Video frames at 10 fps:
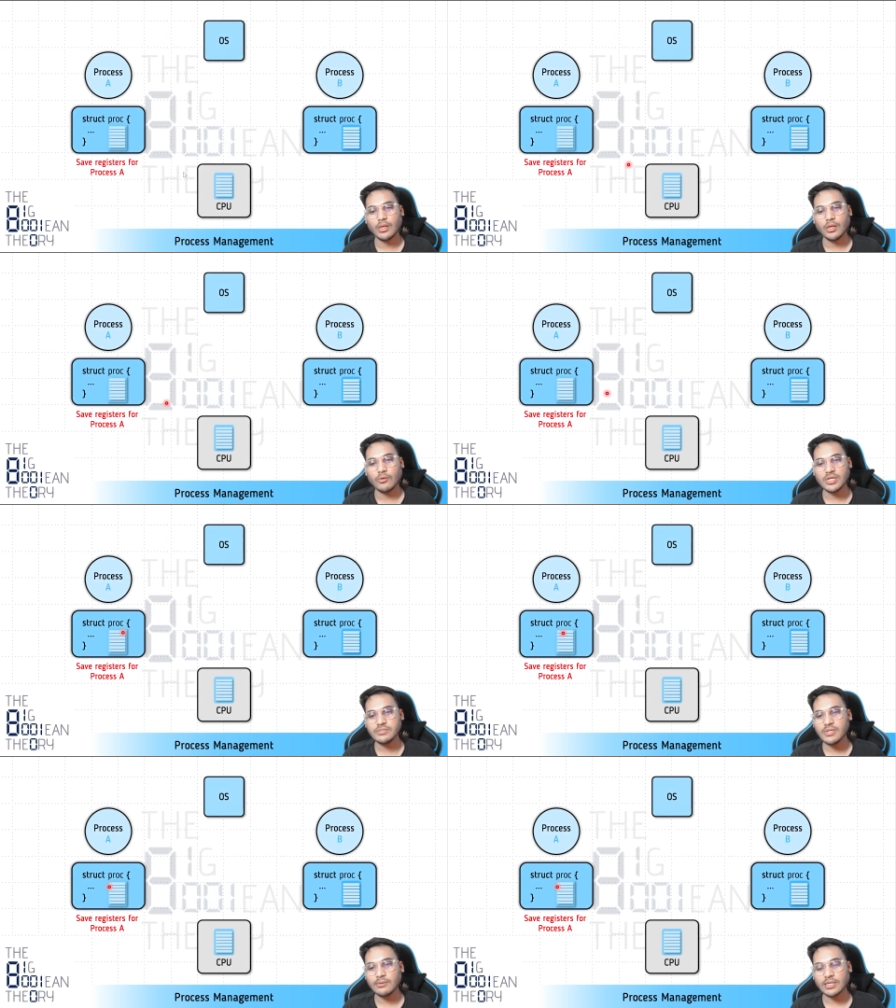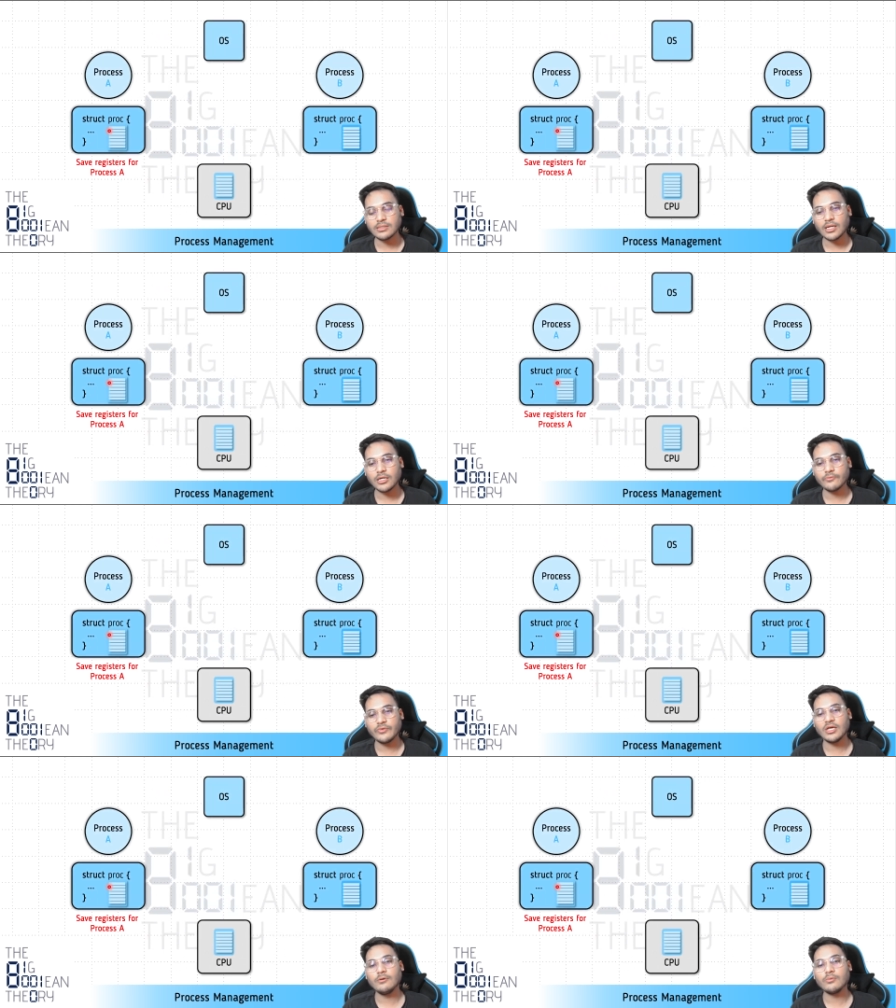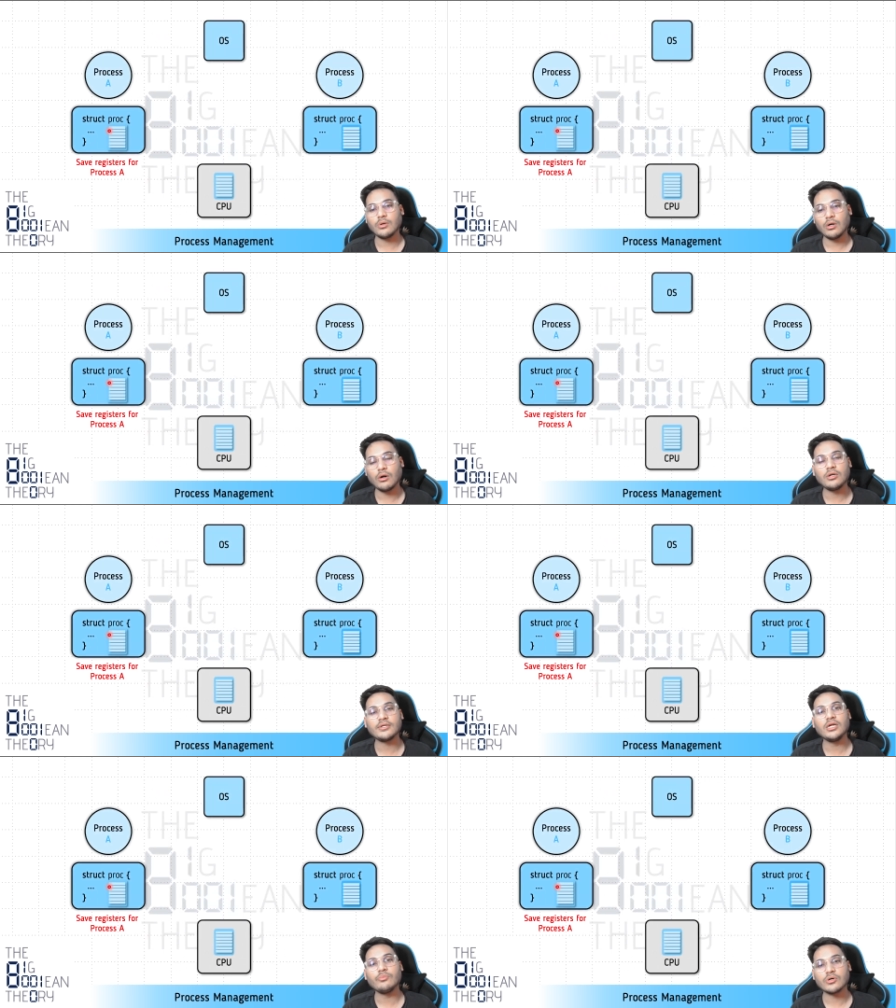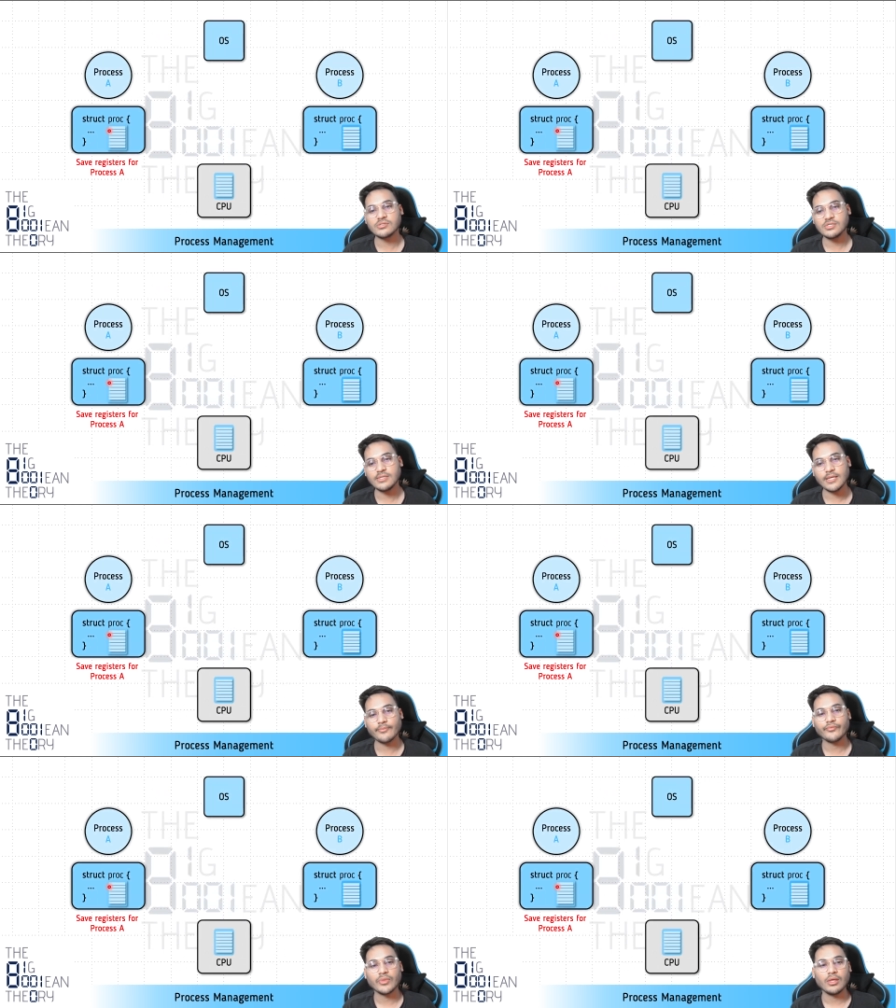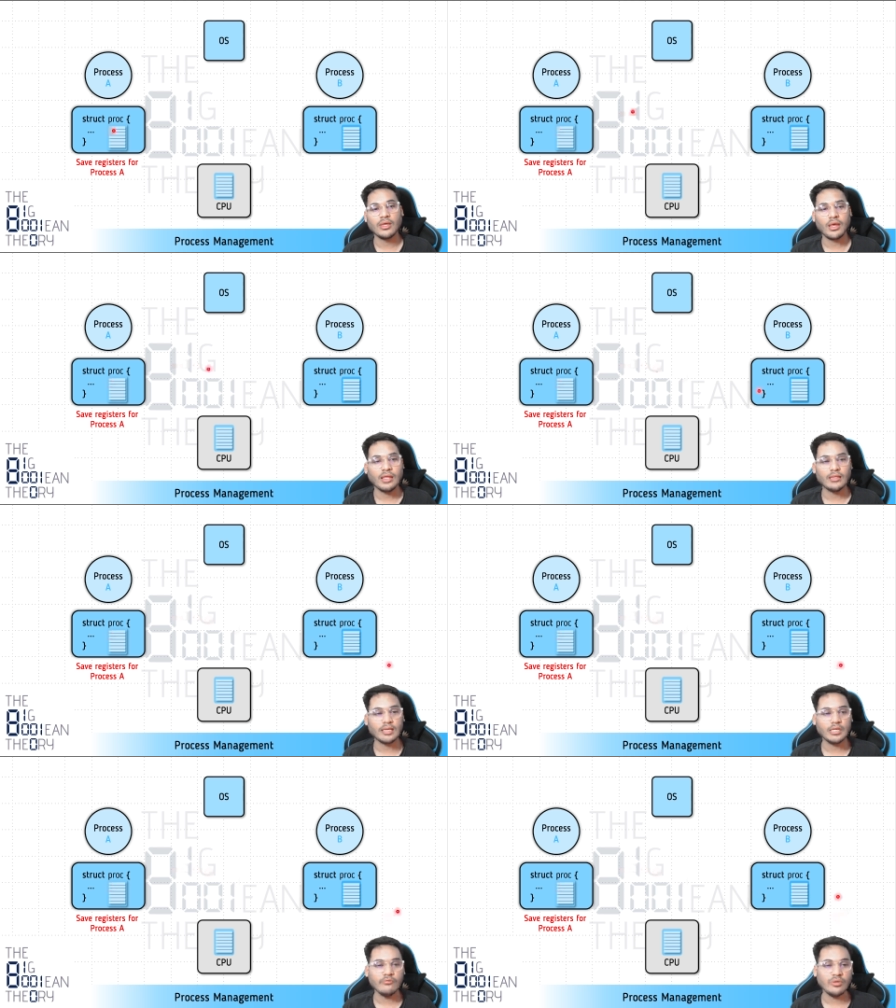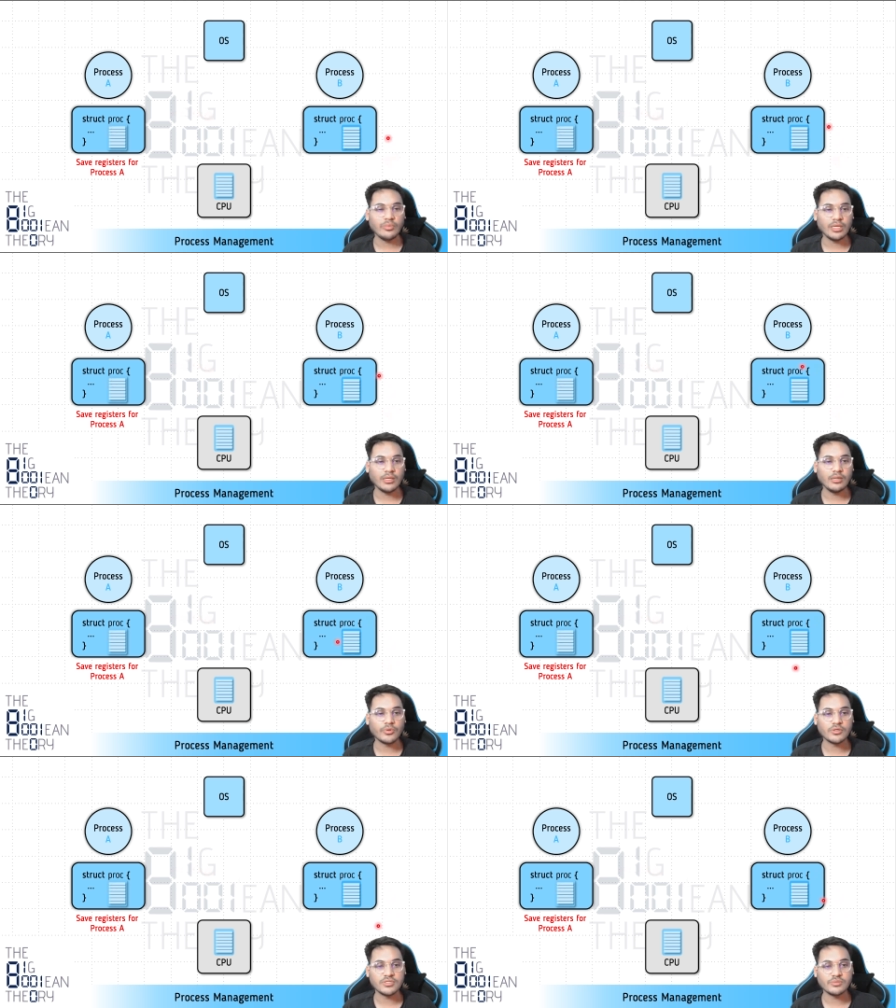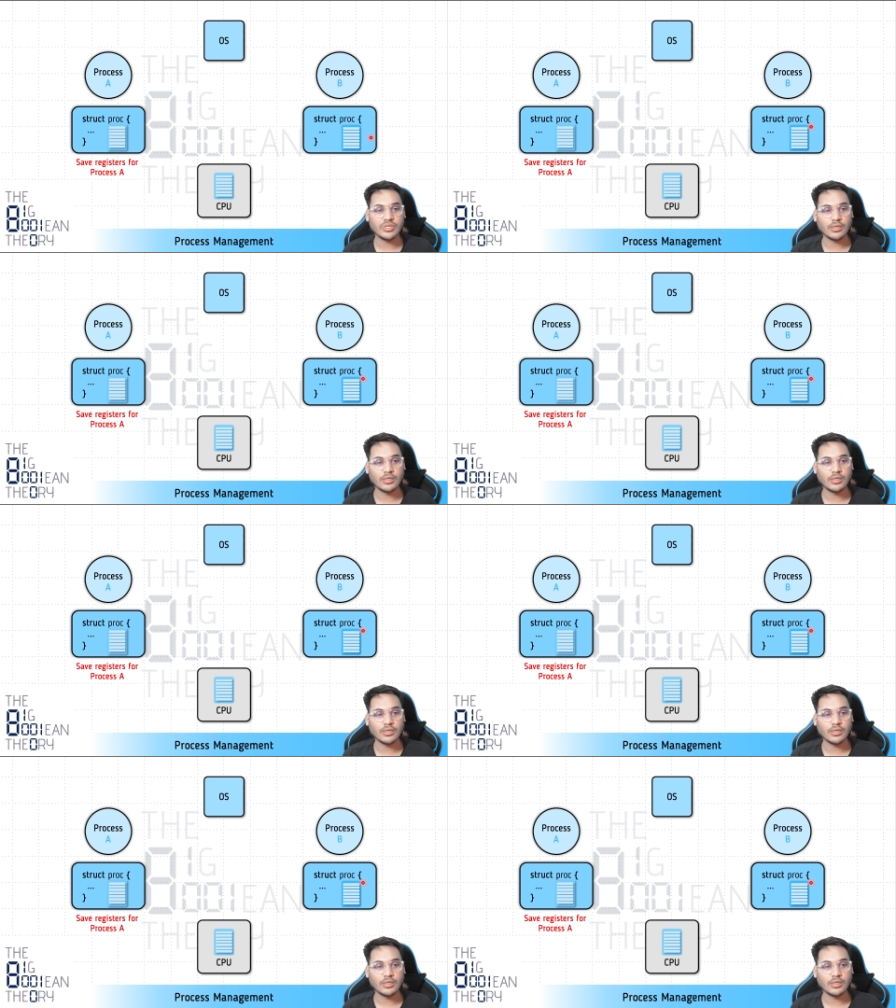Once we have done that, we have halted process A, and then we bring in process B.